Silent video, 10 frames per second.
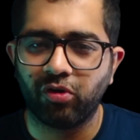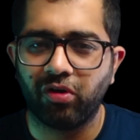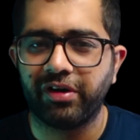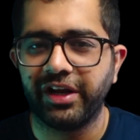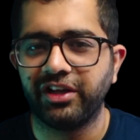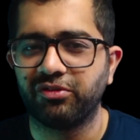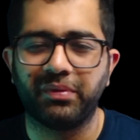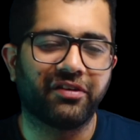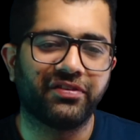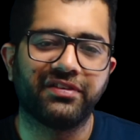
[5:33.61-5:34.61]
Coleridge,
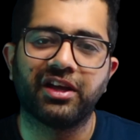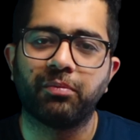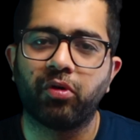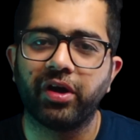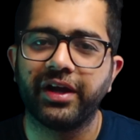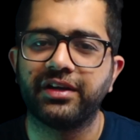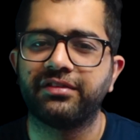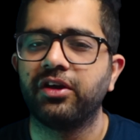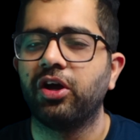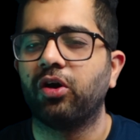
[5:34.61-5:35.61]
metaphysical poets,